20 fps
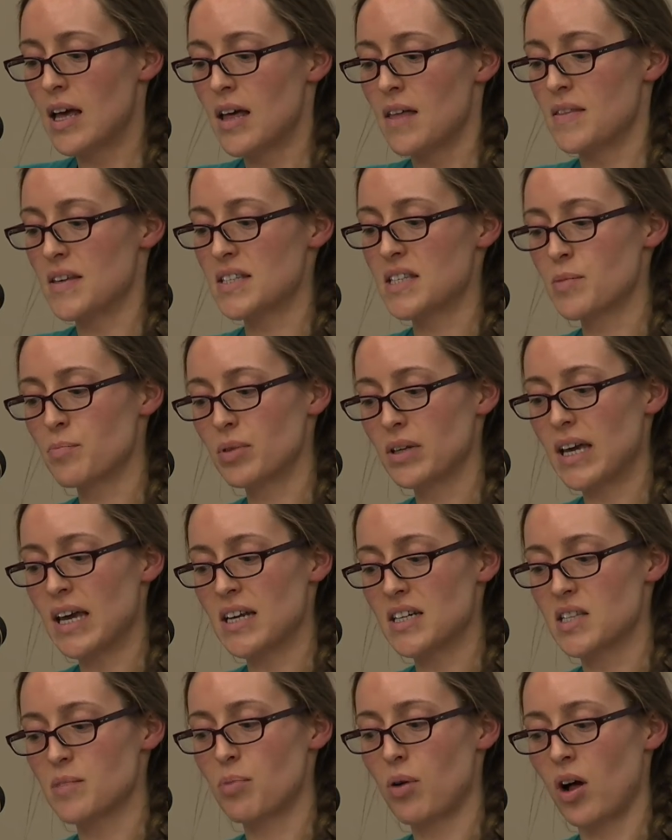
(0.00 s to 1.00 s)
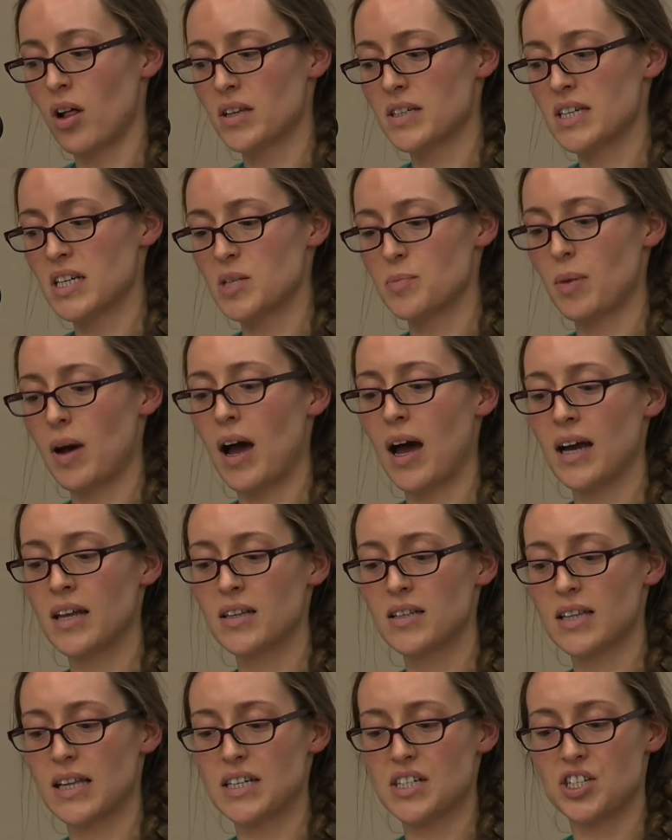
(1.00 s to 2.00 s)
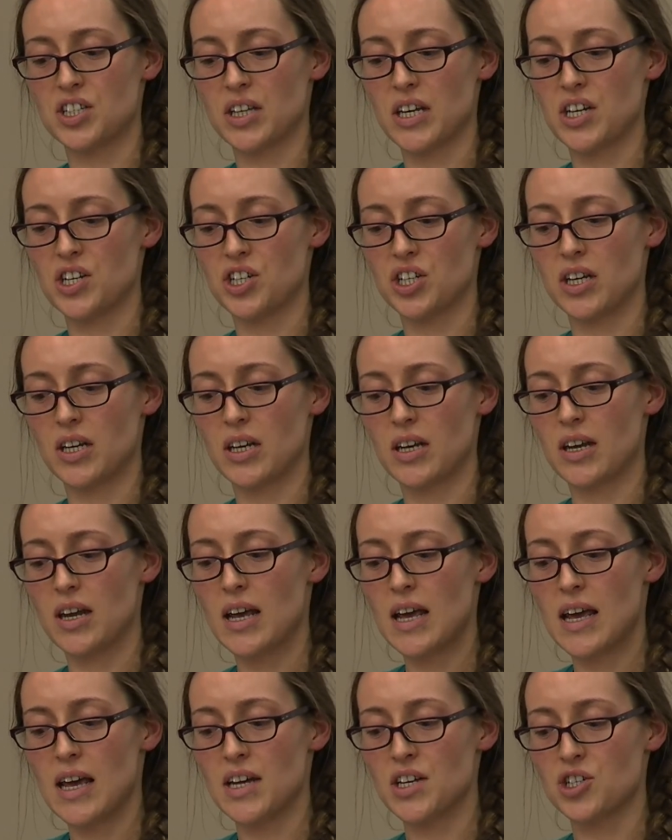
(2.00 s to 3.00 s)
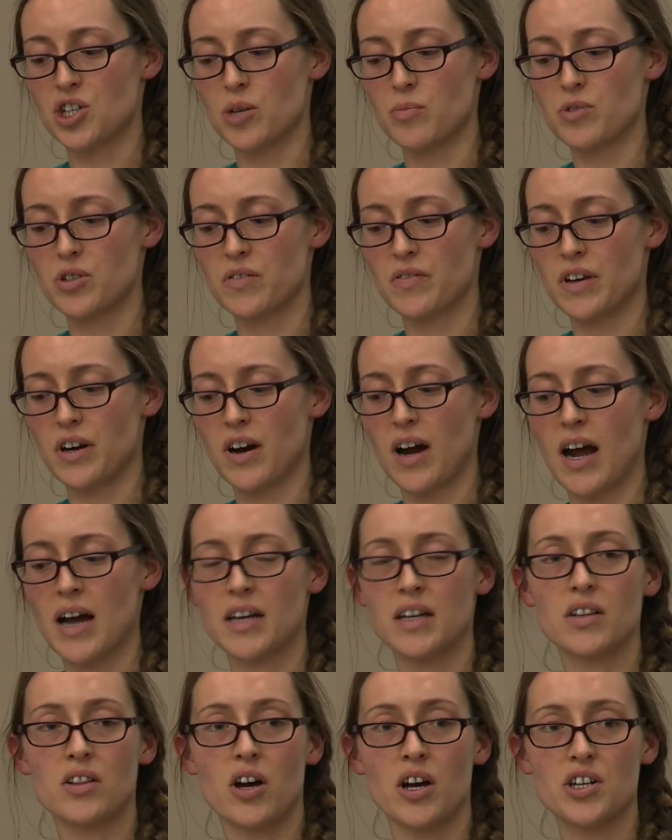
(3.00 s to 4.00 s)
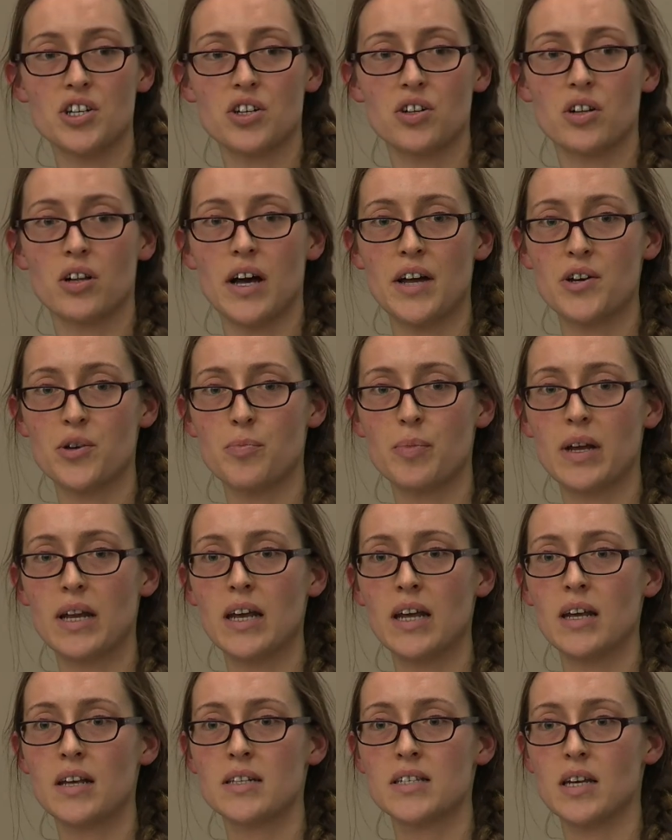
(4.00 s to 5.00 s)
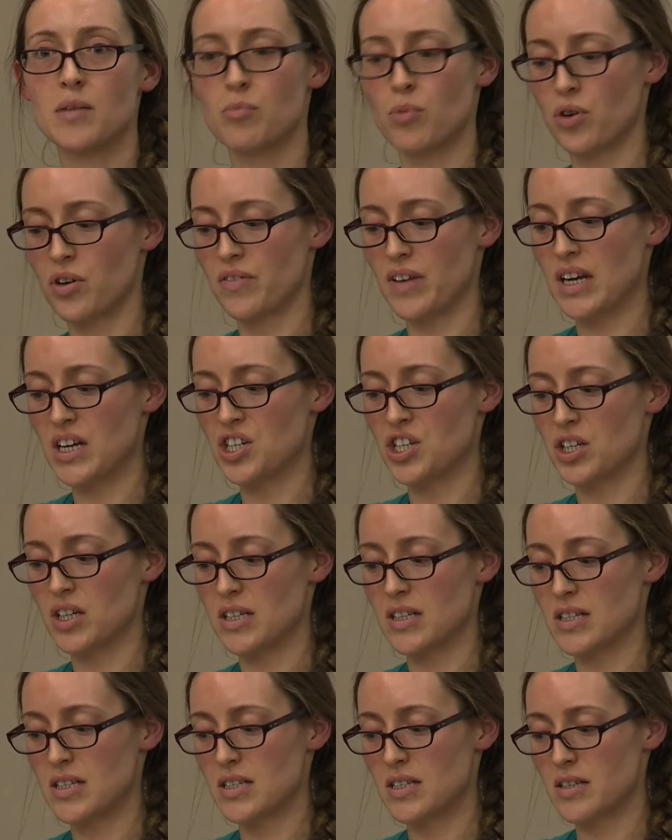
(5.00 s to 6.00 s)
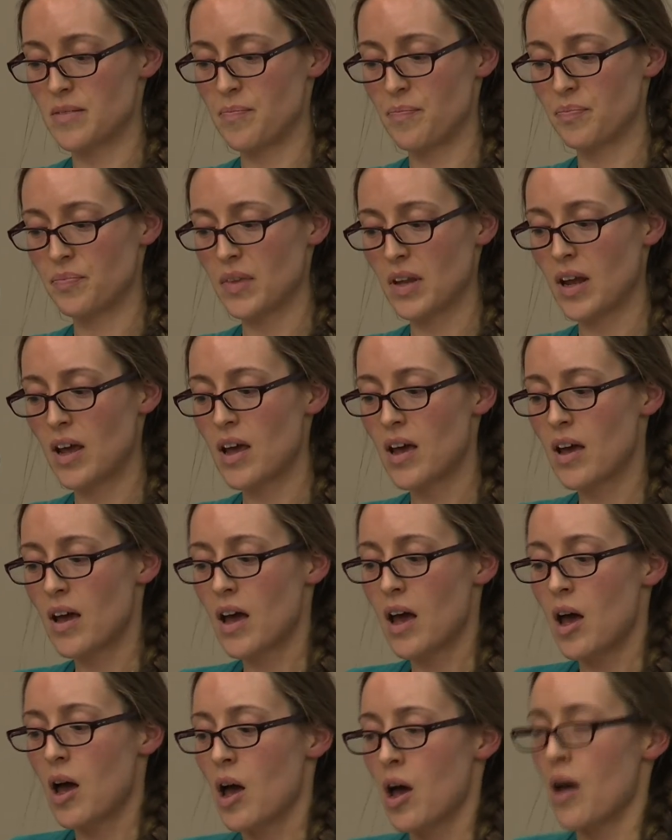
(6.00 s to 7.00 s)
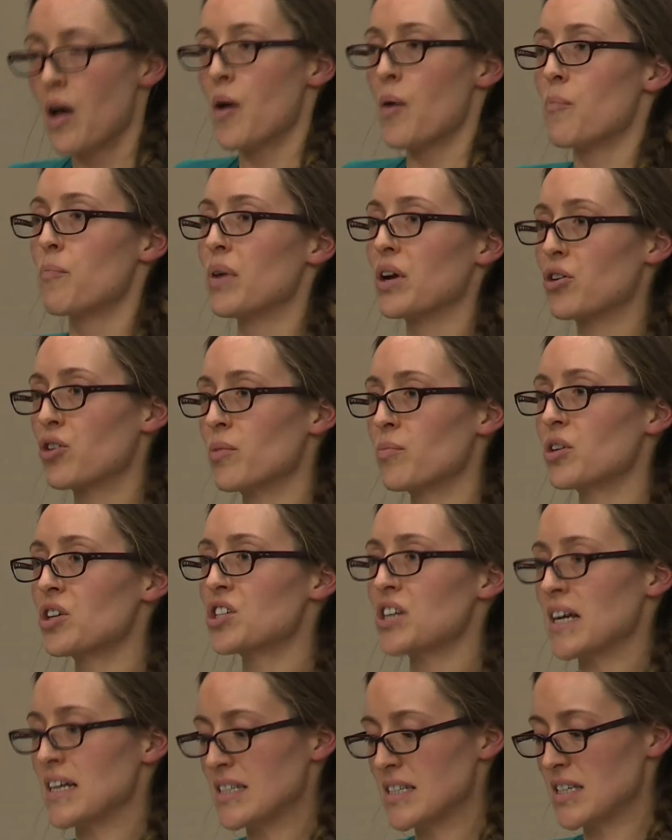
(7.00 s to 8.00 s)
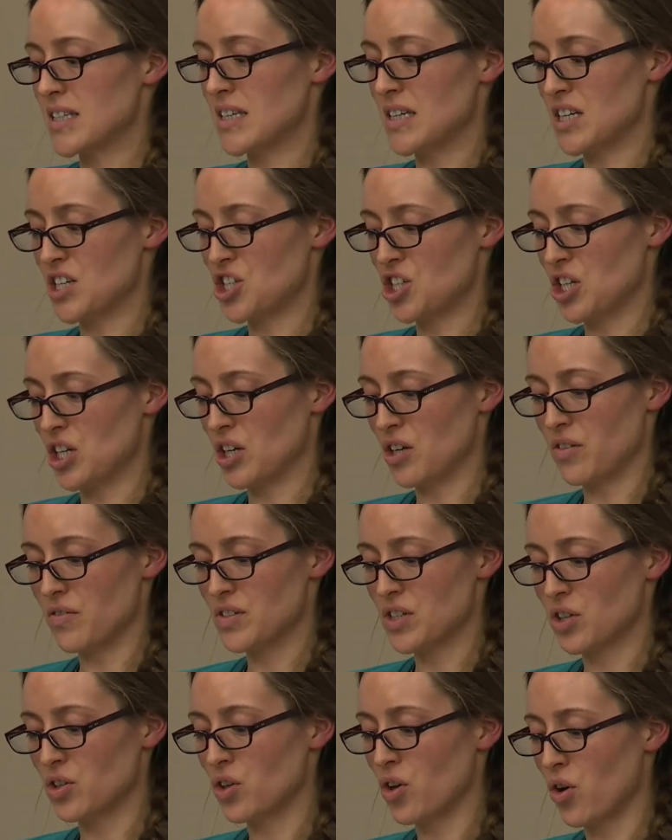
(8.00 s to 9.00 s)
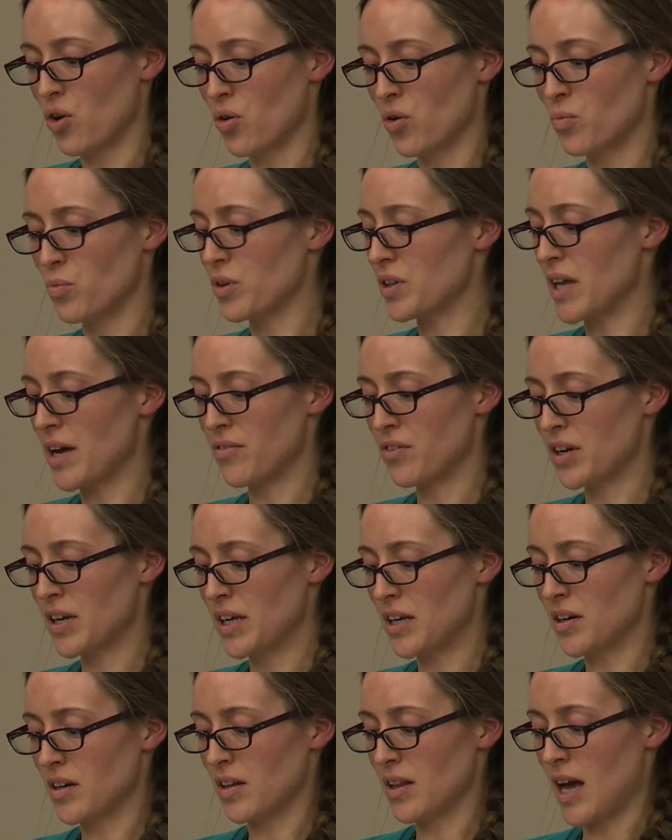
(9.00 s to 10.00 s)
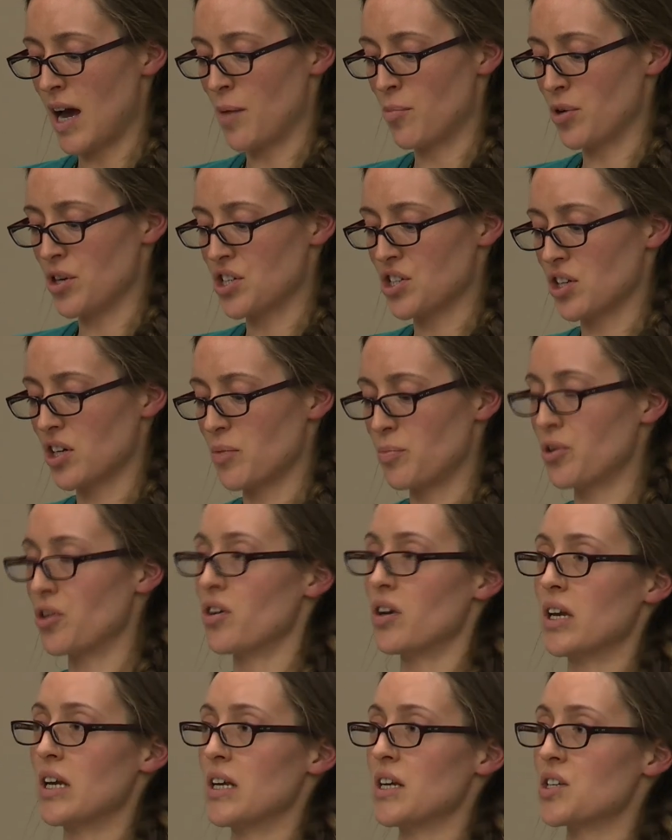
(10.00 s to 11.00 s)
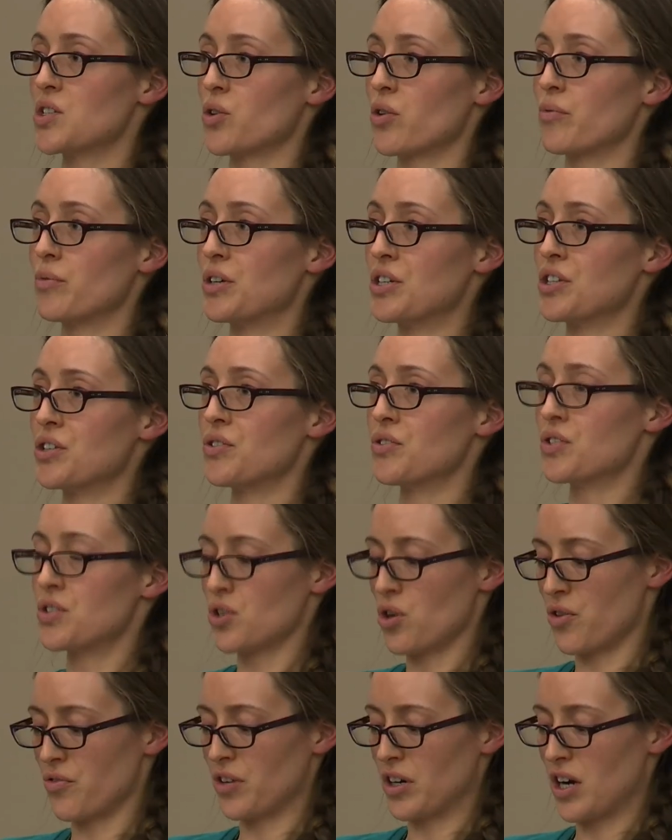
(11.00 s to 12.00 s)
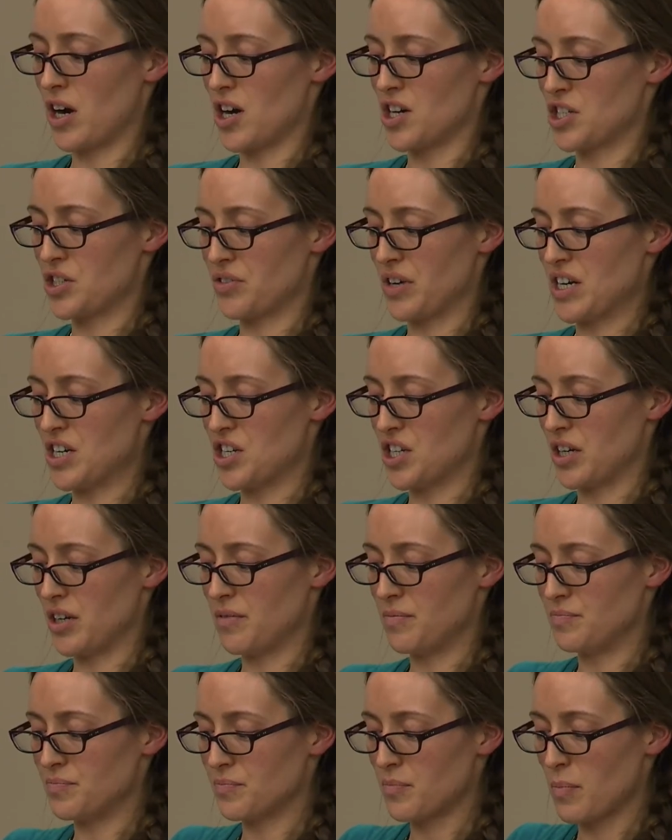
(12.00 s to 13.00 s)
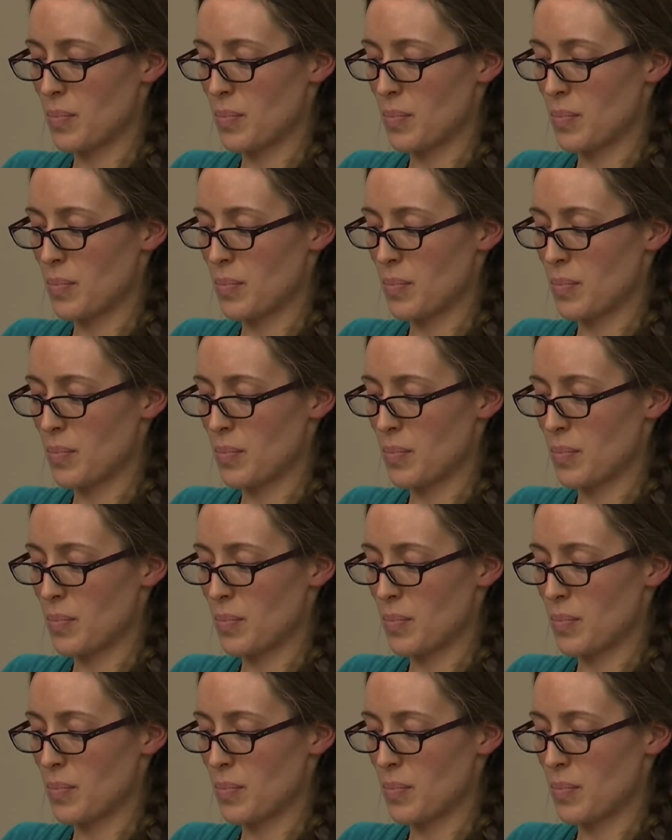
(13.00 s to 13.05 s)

This implicates the politics behind the legislation in terms of their ideological underpinnings and motivations. But criminal justice initiatives alone will never heal Aboriginal communities or reduce over-incarceration.